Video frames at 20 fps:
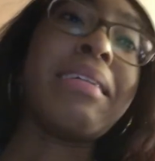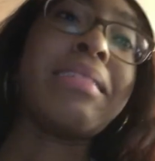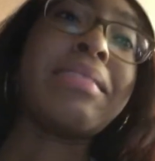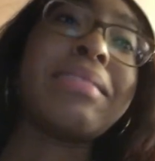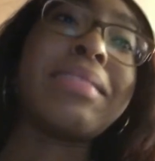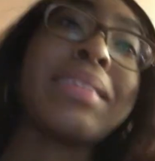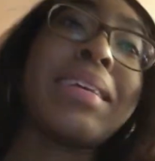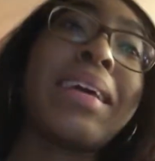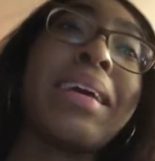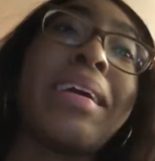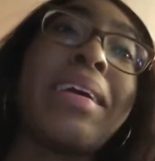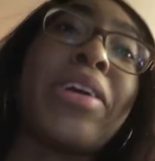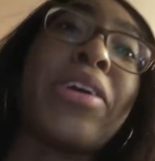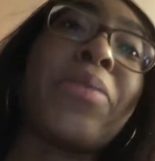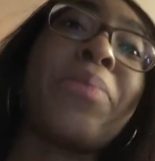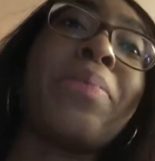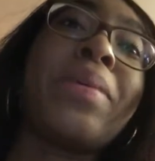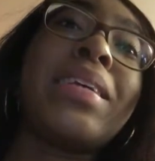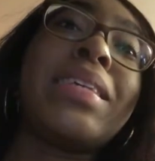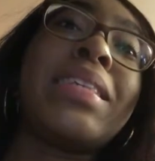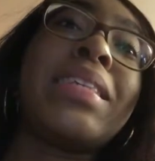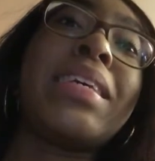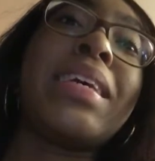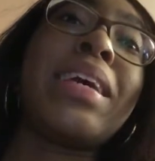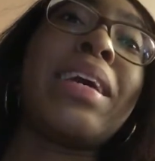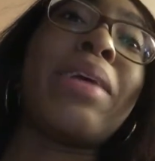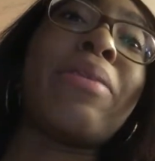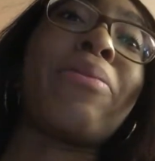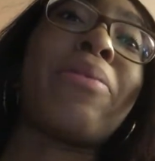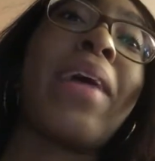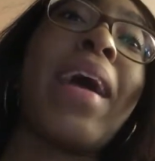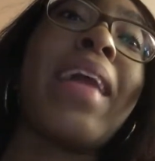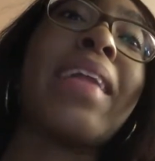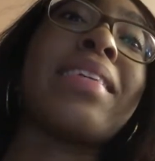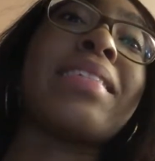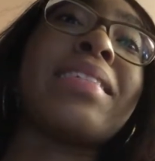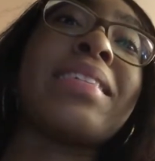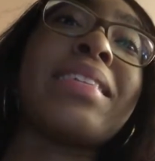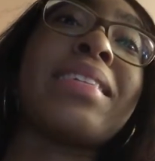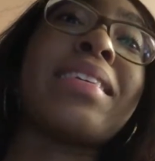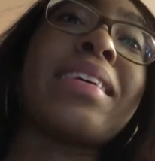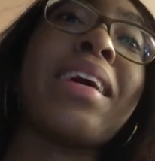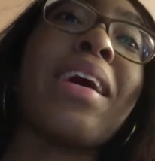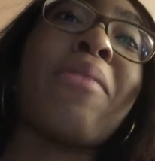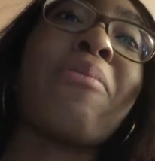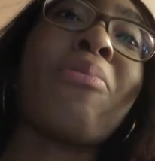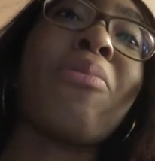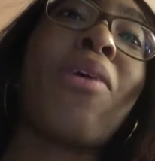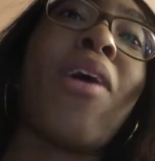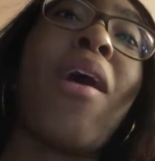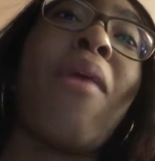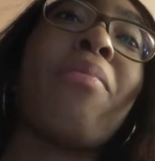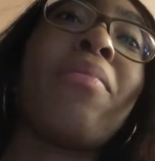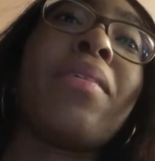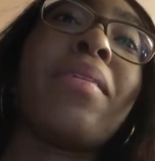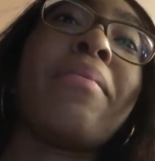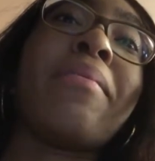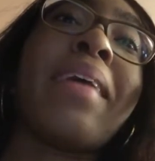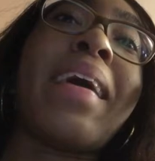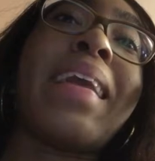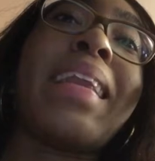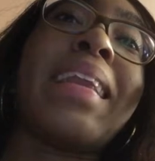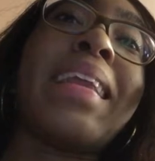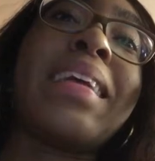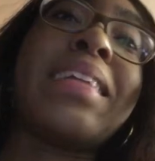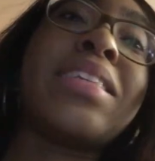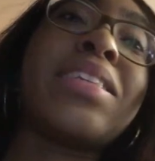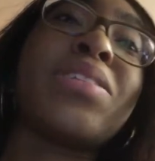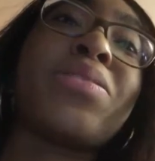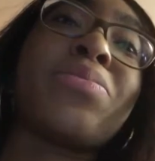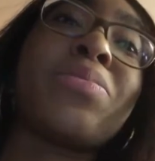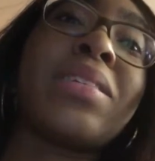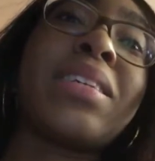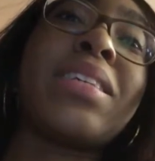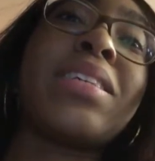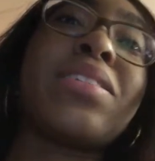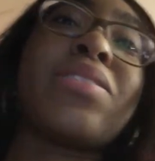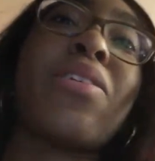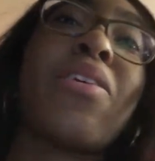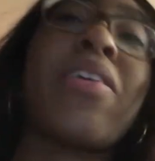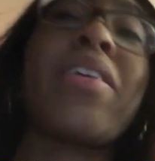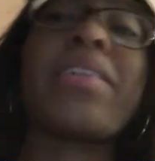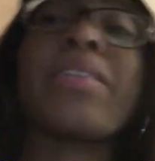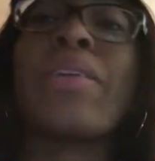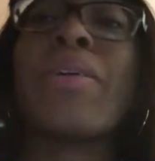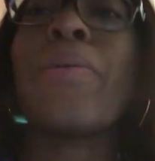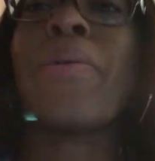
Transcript: You see, your PC ran into a problem and needs to restart.